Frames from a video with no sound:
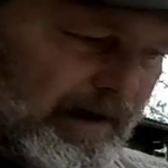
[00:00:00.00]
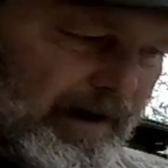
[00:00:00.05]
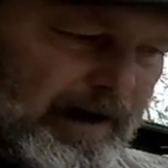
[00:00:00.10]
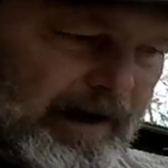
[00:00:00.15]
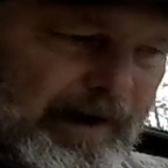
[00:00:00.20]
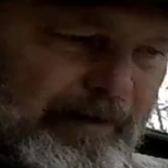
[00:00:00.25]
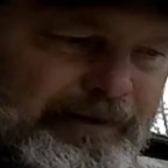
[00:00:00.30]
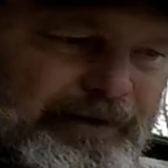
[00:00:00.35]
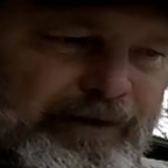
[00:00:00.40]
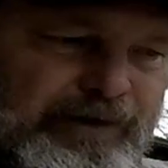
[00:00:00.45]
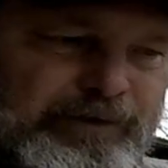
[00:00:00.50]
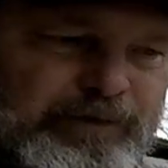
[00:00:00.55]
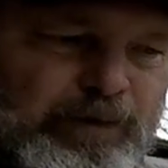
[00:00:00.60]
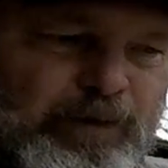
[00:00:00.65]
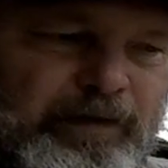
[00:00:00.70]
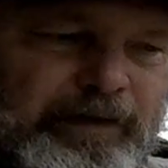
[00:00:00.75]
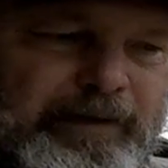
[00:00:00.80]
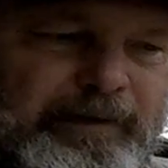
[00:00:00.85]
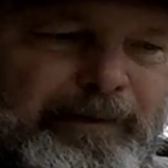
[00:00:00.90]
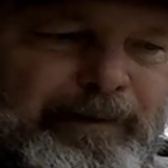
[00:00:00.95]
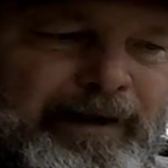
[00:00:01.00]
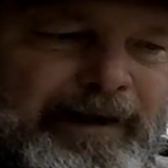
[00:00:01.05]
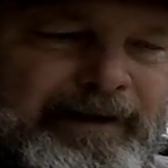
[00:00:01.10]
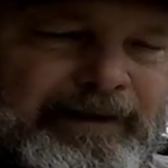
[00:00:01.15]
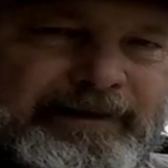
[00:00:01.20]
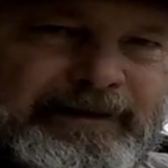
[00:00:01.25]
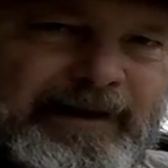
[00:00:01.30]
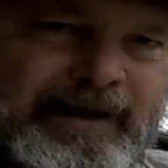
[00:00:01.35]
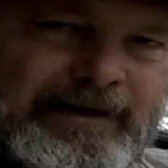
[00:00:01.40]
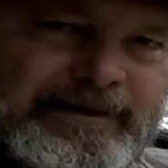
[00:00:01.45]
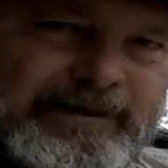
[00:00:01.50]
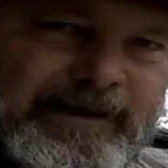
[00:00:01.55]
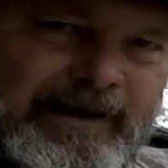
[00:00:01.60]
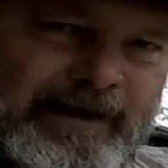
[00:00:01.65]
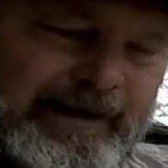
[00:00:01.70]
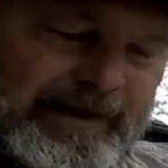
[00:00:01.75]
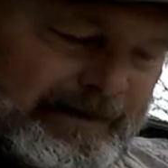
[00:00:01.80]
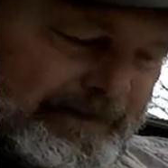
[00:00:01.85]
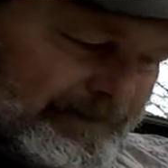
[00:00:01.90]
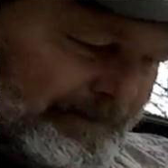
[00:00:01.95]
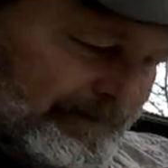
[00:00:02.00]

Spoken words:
I'll use 20-pound test line.